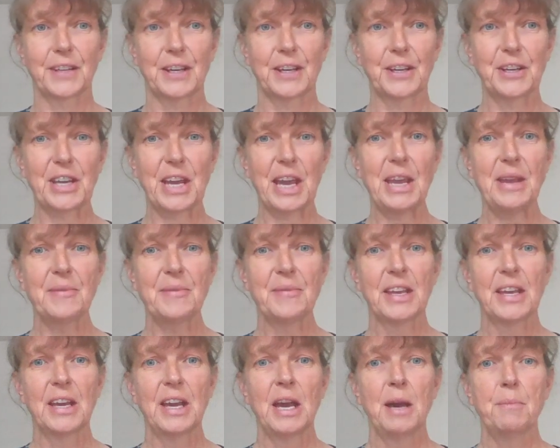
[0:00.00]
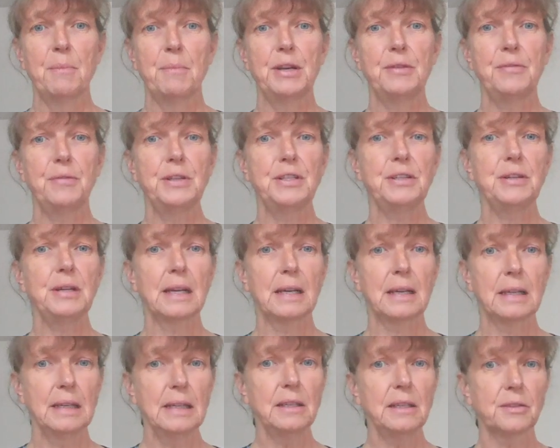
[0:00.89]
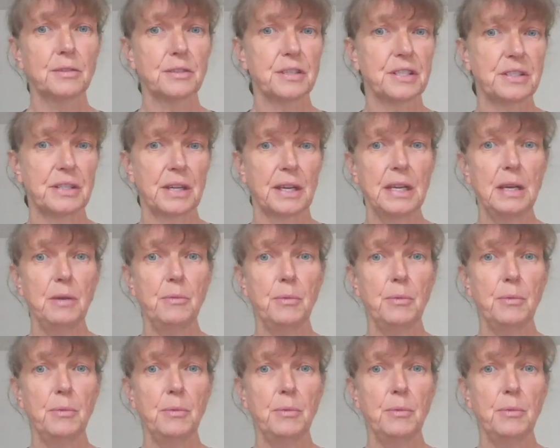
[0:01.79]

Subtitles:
Okay, but if we're doing a clinical study,